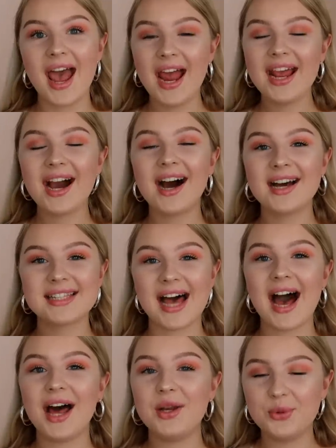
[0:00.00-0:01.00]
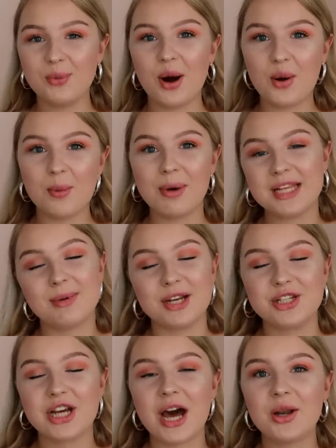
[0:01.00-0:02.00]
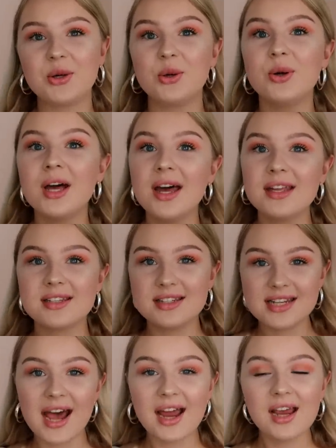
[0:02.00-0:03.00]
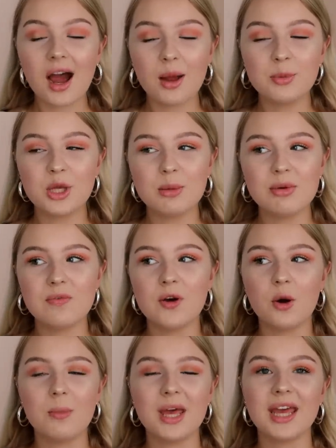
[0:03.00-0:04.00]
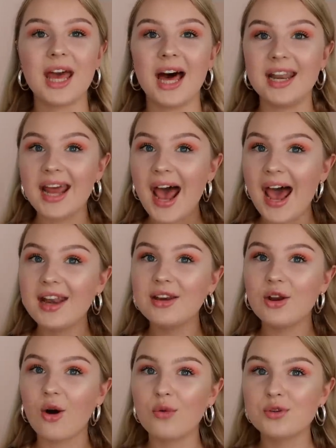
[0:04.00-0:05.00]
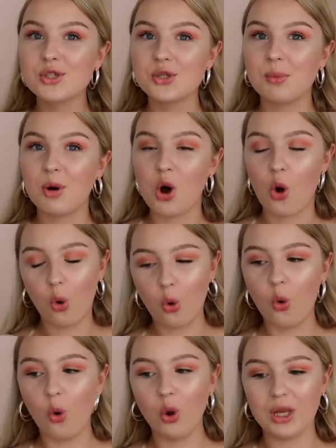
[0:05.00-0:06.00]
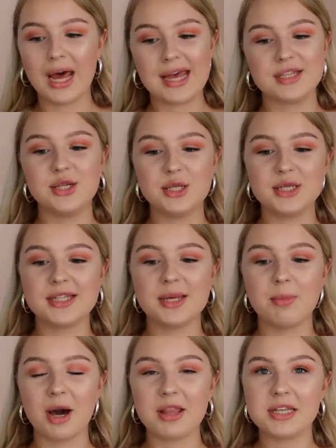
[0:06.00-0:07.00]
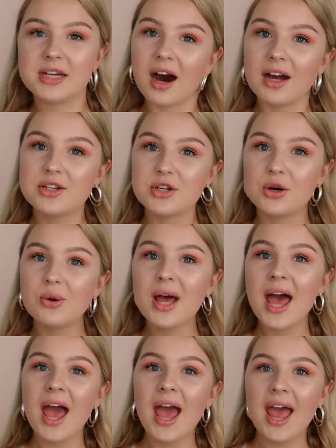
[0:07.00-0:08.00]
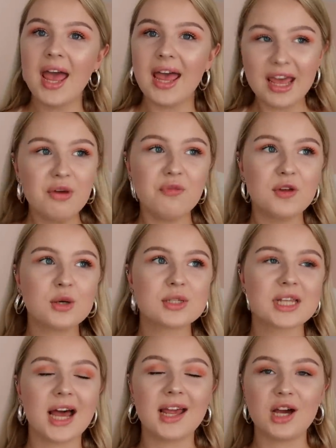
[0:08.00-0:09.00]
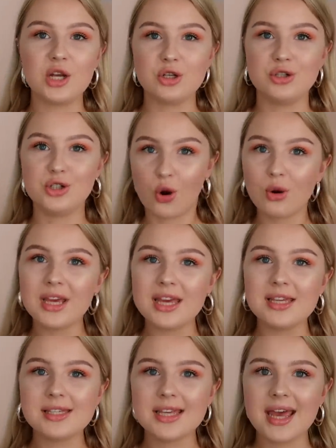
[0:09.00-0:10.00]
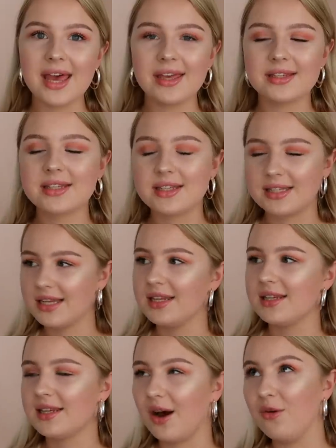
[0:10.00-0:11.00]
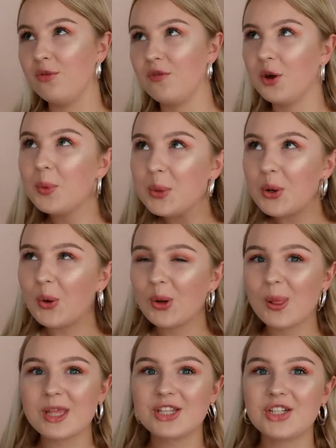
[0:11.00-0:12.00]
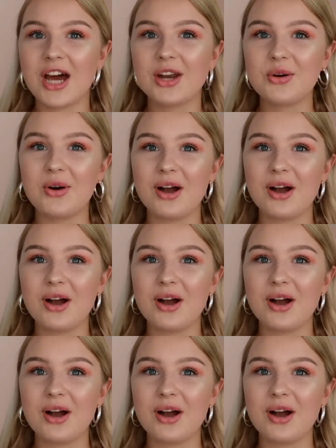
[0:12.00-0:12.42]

Hey guys, and welcome back to my channel. Today I'm going to be filming an end of summer haul, as you can see by the title. It feels like a donkey's years since I filmed a haul on this channel.